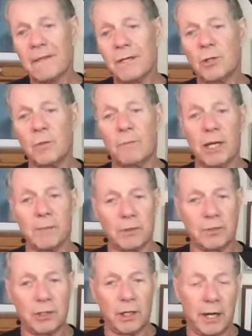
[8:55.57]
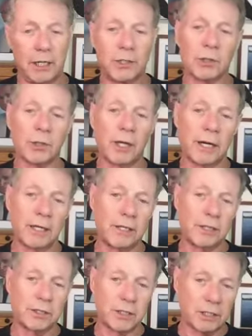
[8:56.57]
2 papers in Nature in
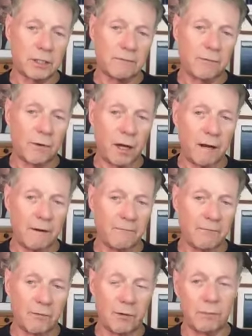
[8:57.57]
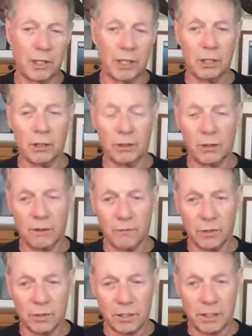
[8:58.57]
1965 from McGill
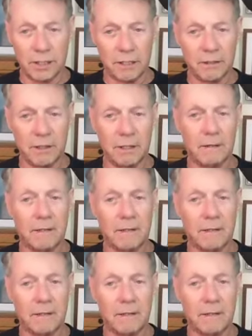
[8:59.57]
University in